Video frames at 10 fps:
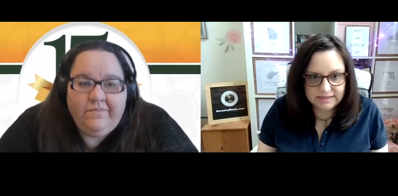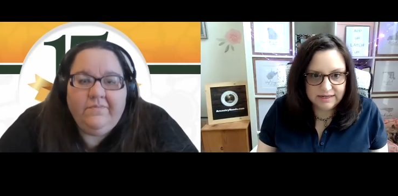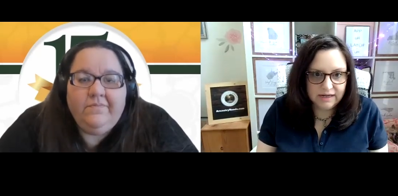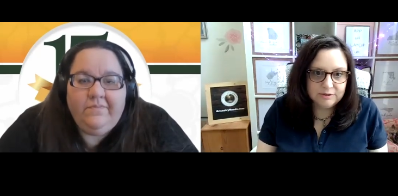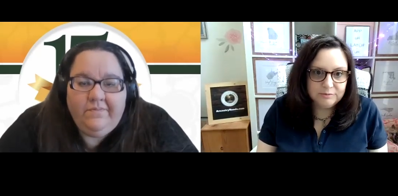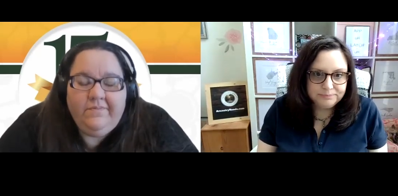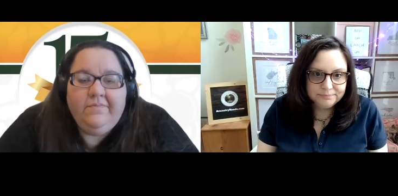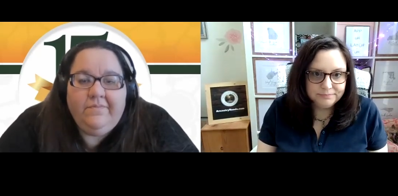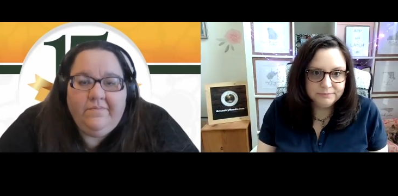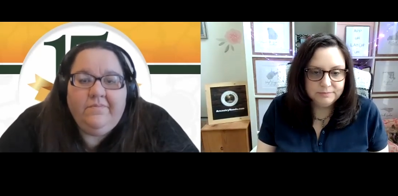Speaker 1: in hand.
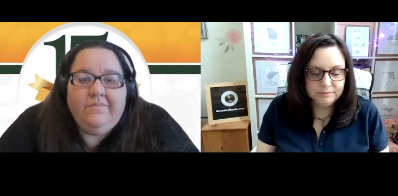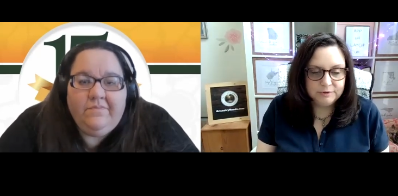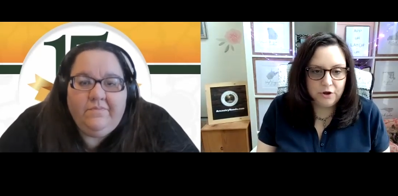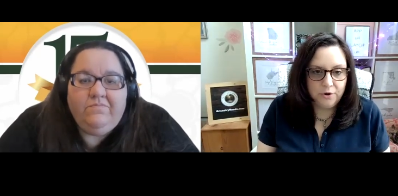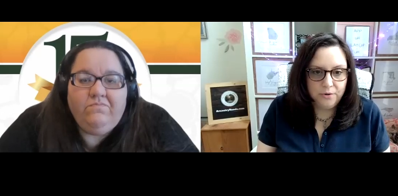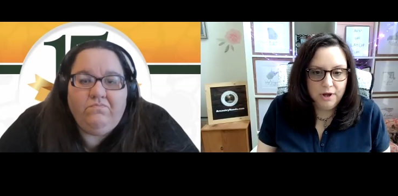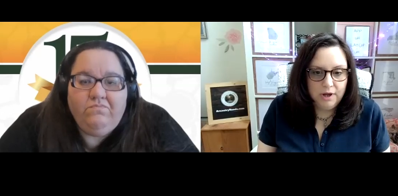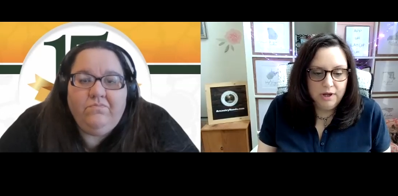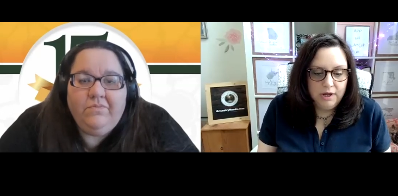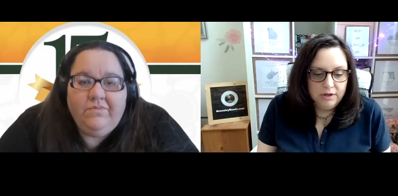So mm-hmm.
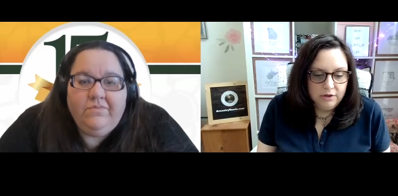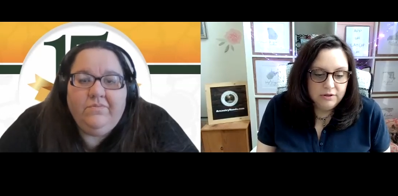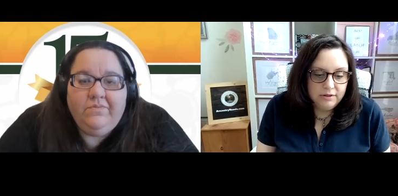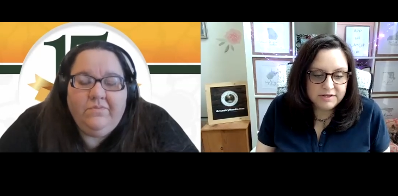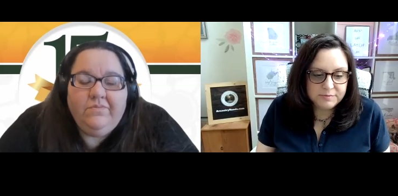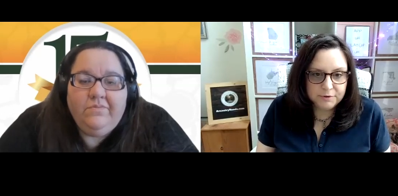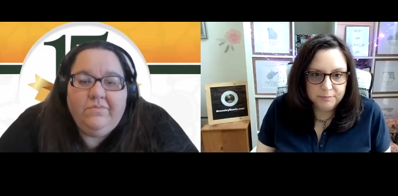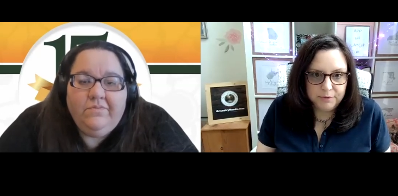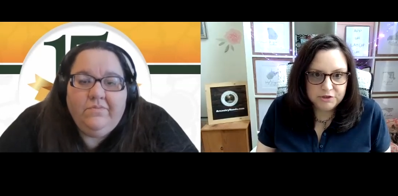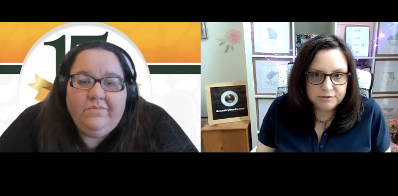that's
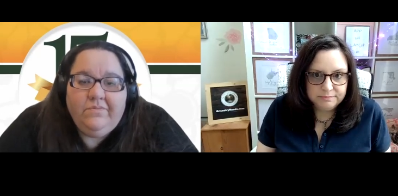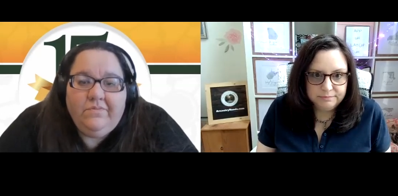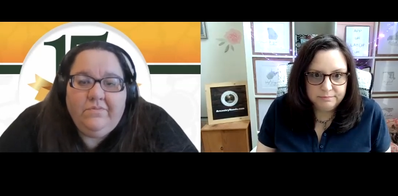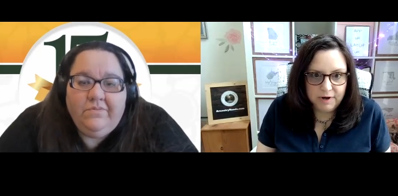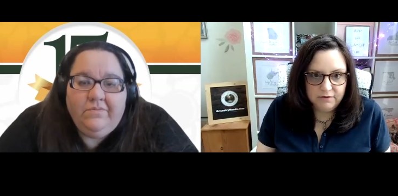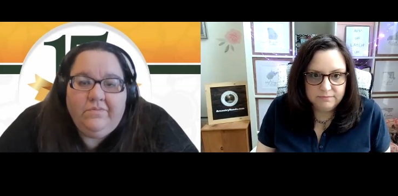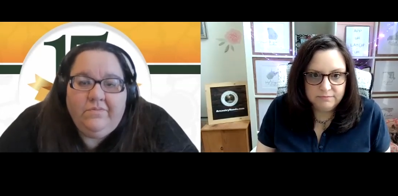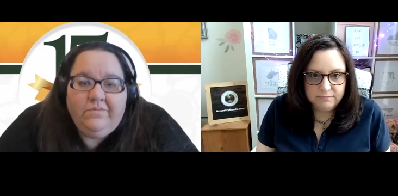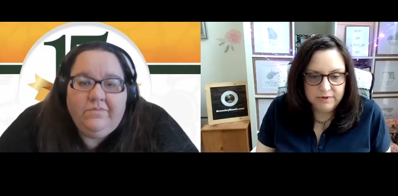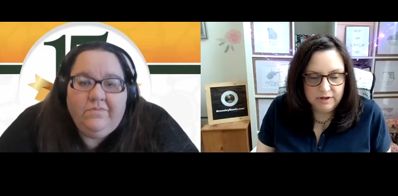pretty much my
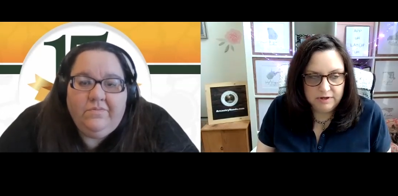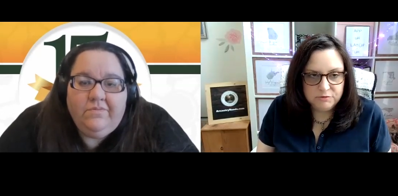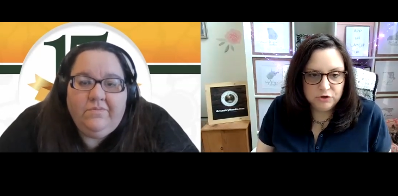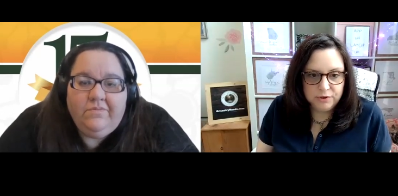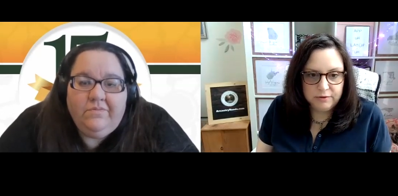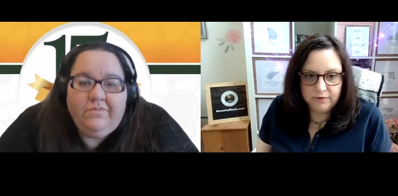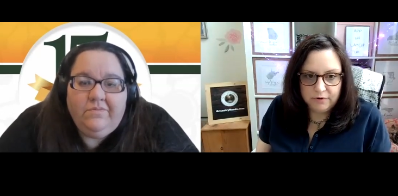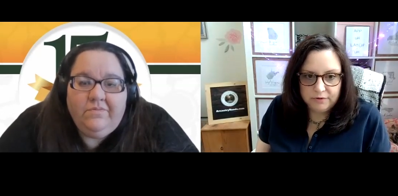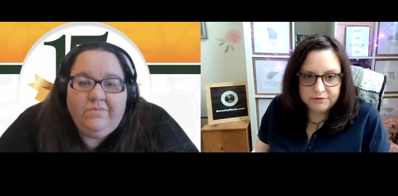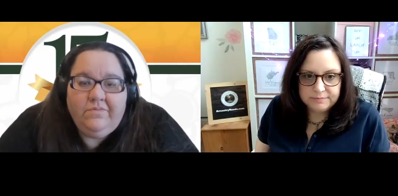name, surname
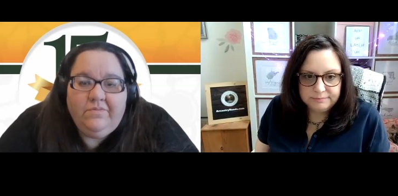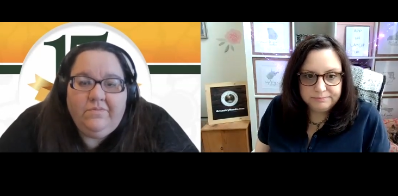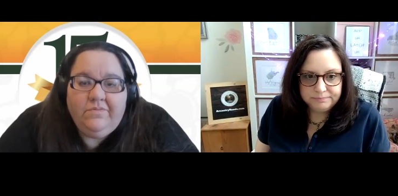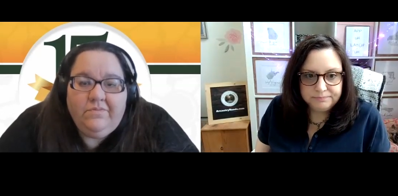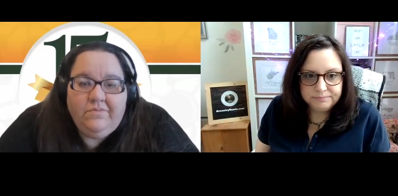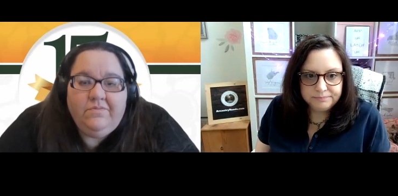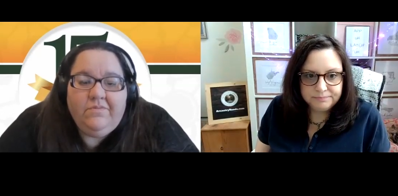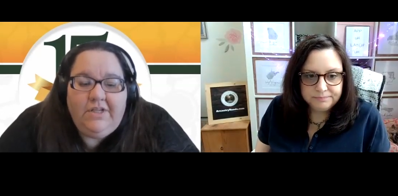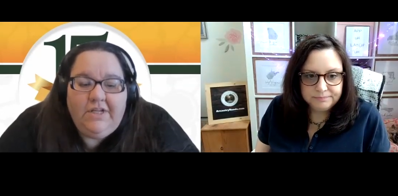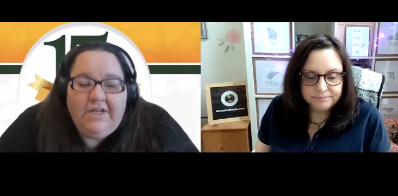focus.
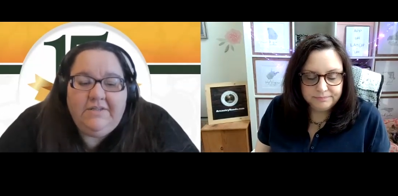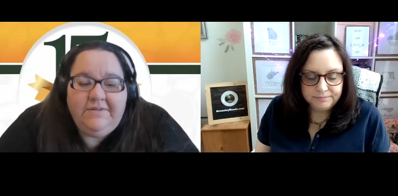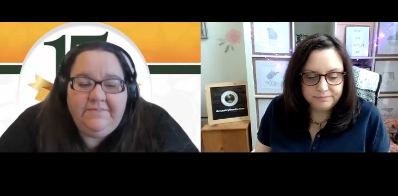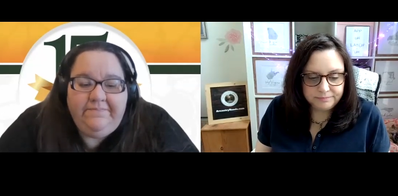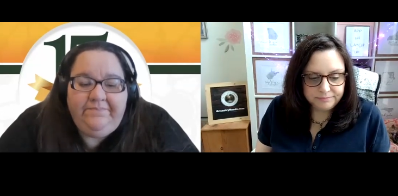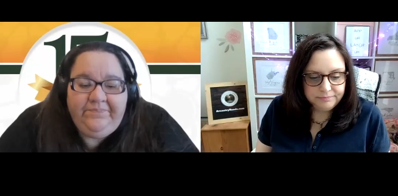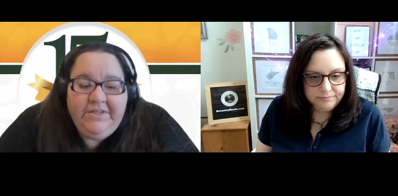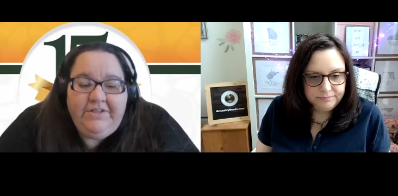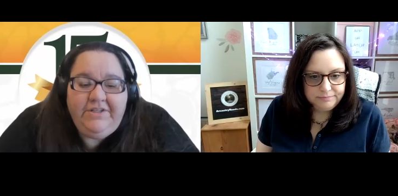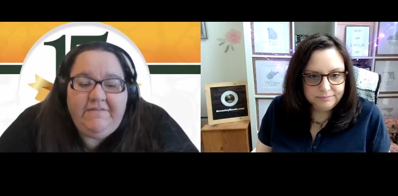
Speaker 2: Nice.
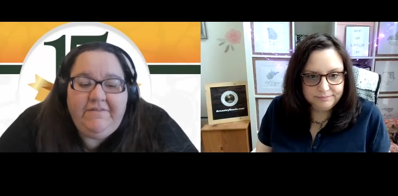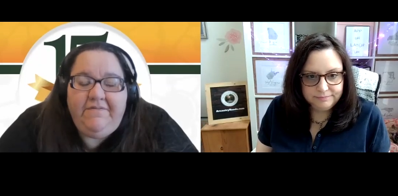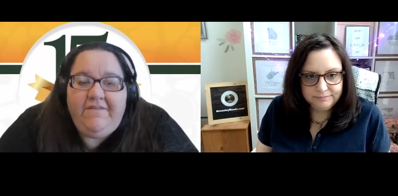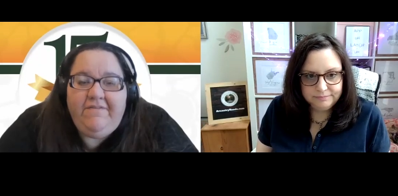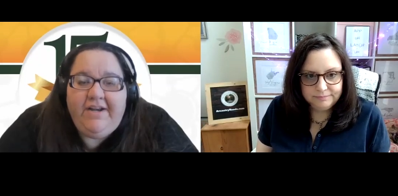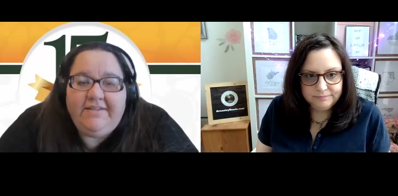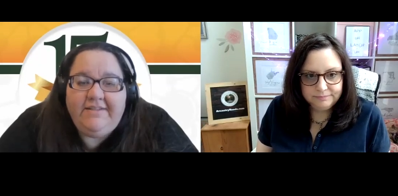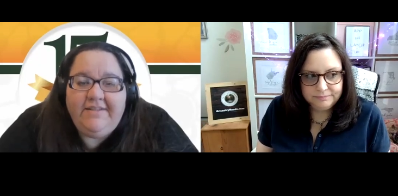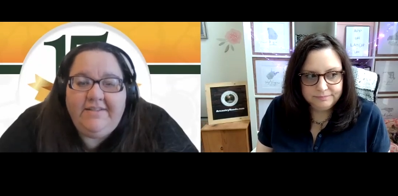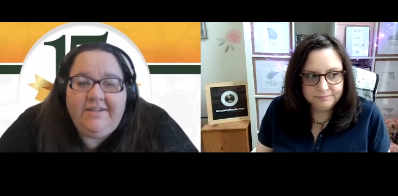Do you have a favorite
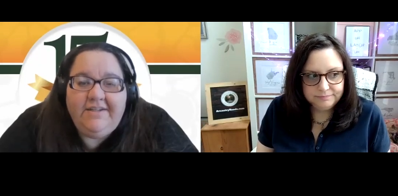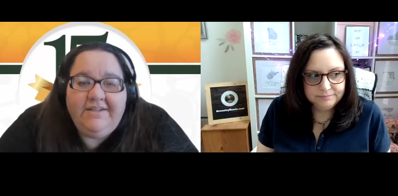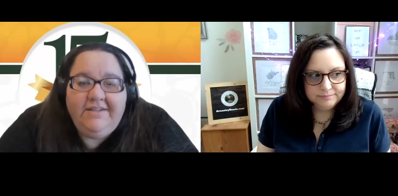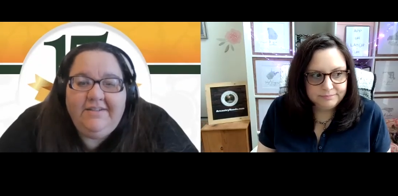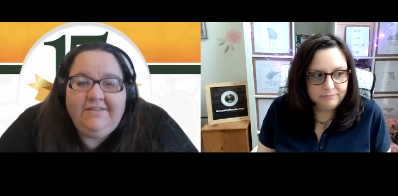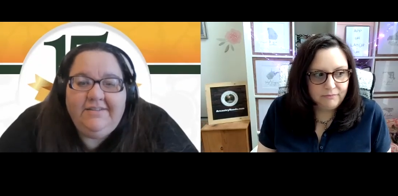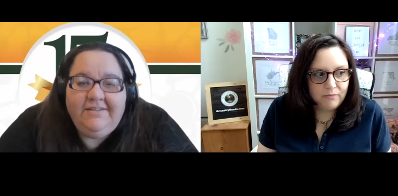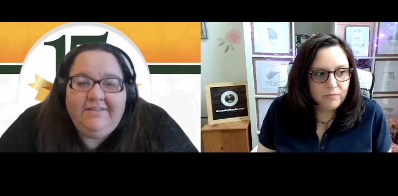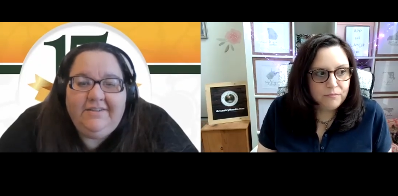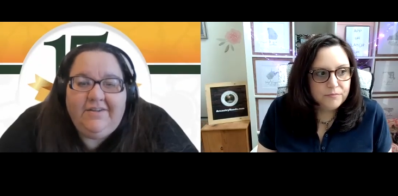ancestor?
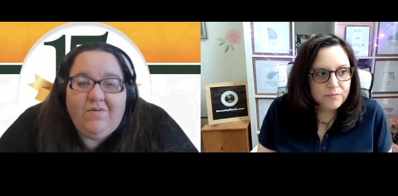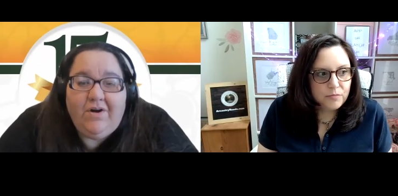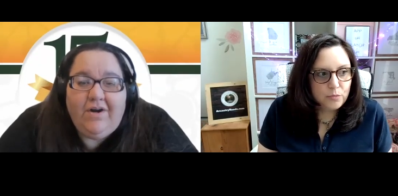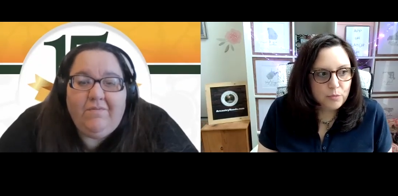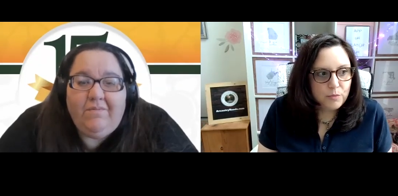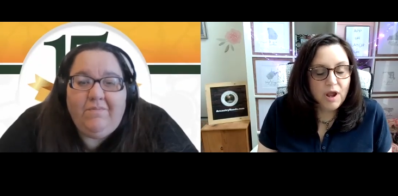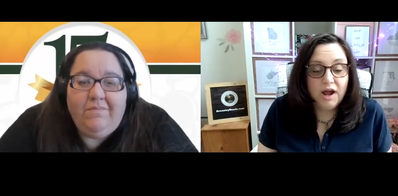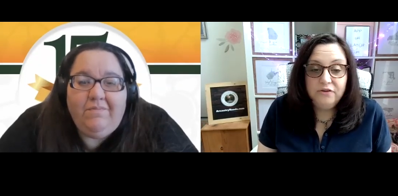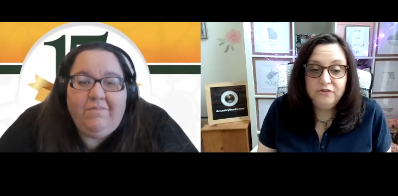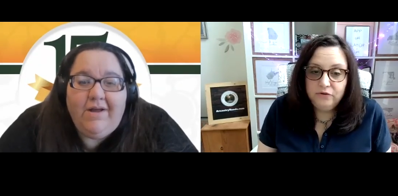Or
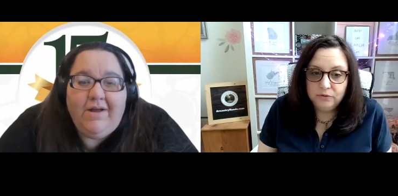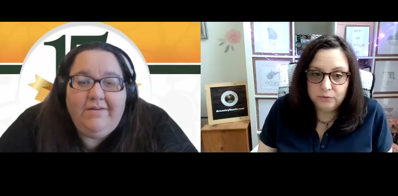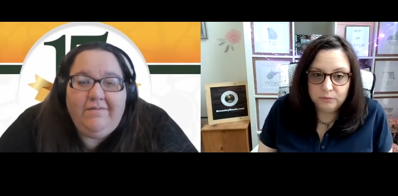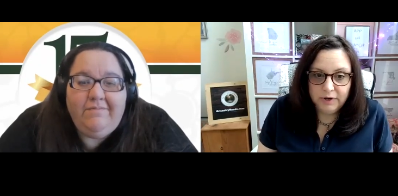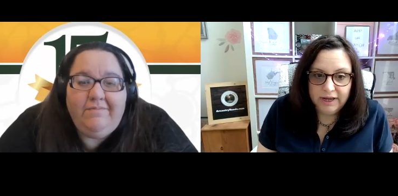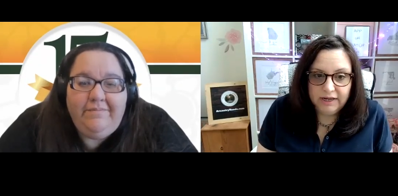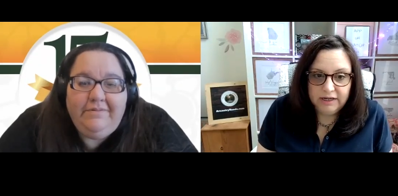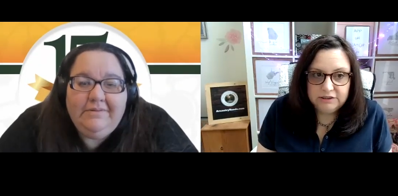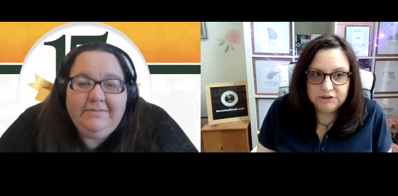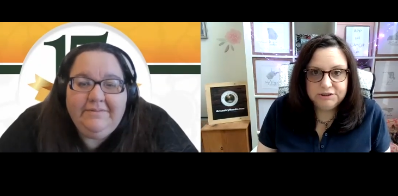
Speaker 1: I do.
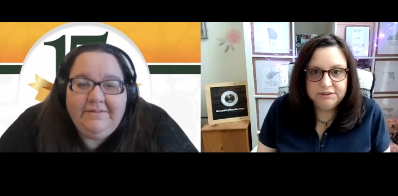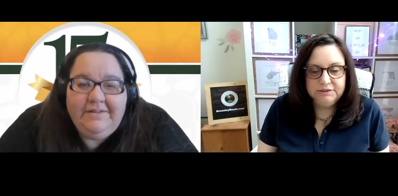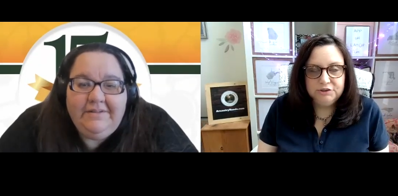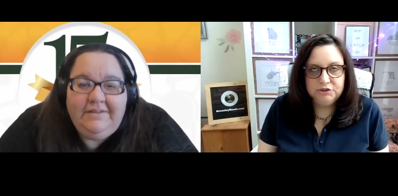And she